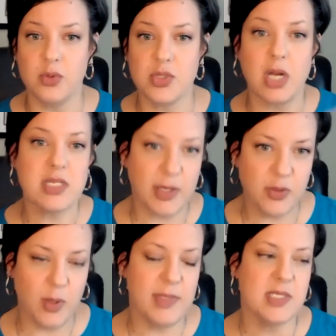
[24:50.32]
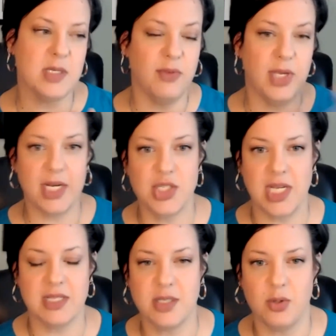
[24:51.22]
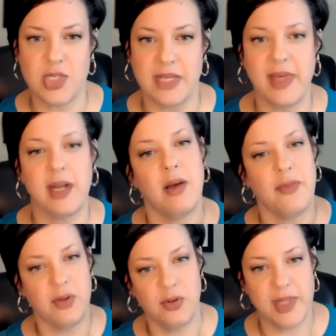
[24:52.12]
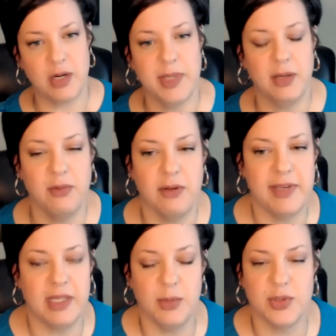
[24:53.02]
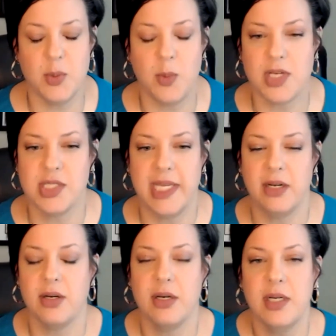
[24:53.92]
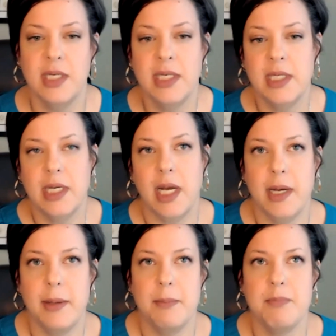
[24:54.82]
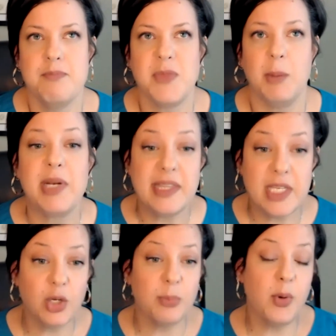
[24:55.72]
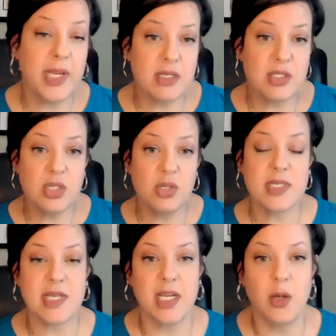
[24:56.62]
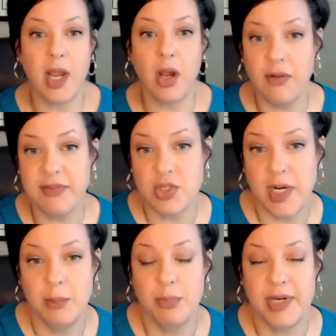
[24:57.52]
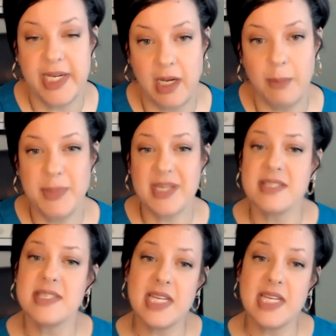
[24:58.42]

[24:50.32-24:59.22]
talked about the women. So if you get a chance, go check that out. That'll be available to watch later. But I think your point too is, I often try to bring it up because